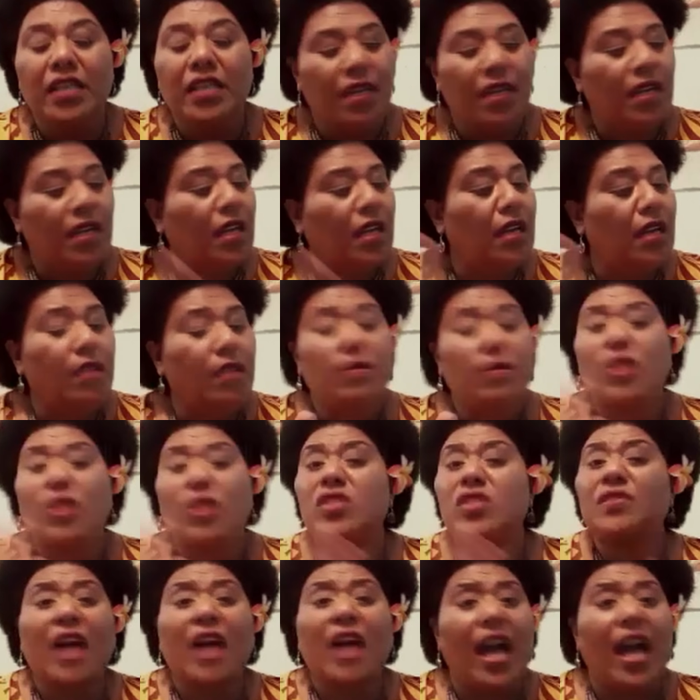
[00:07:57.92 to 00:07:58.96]
lots of
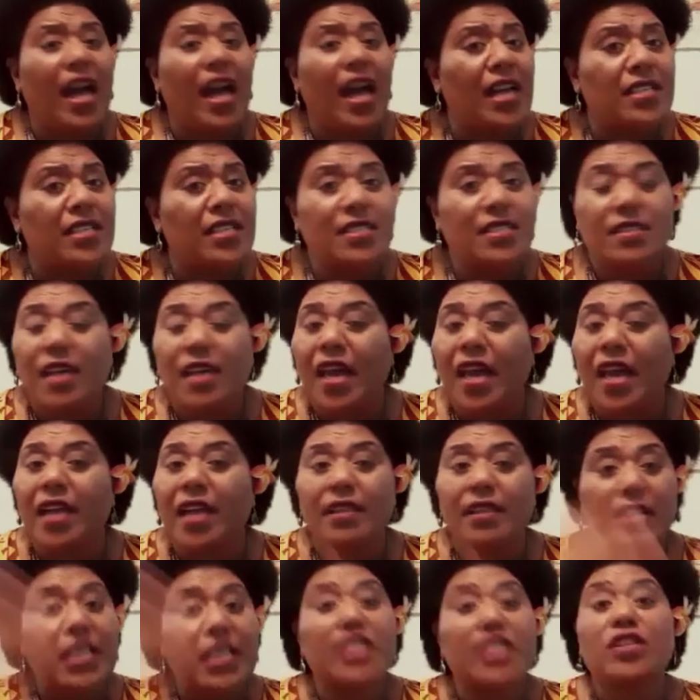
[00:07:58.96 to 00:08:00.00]
cars, and the
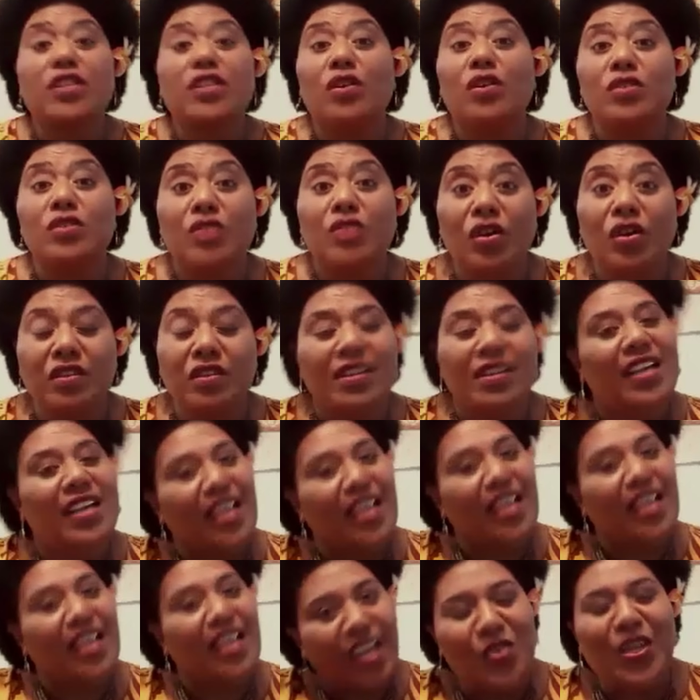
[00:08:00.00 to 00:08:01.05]
list goes on,
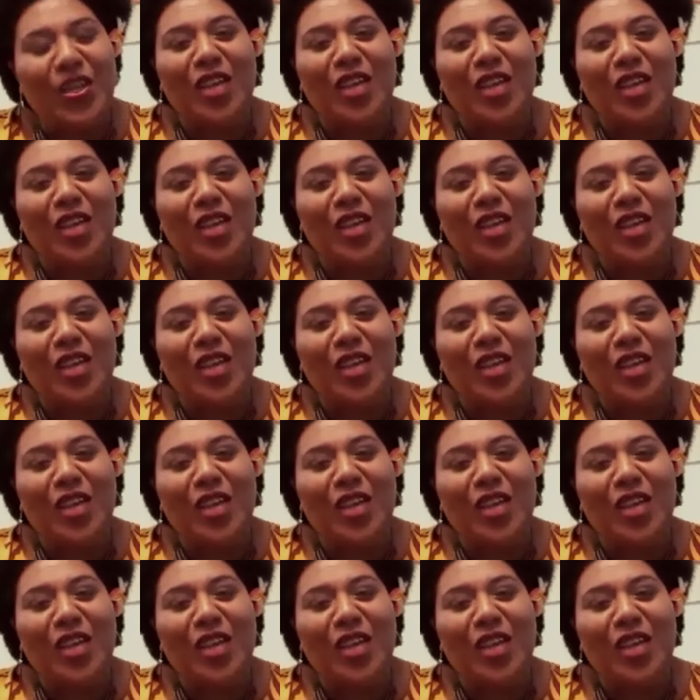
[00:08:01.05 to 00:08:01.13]
and you can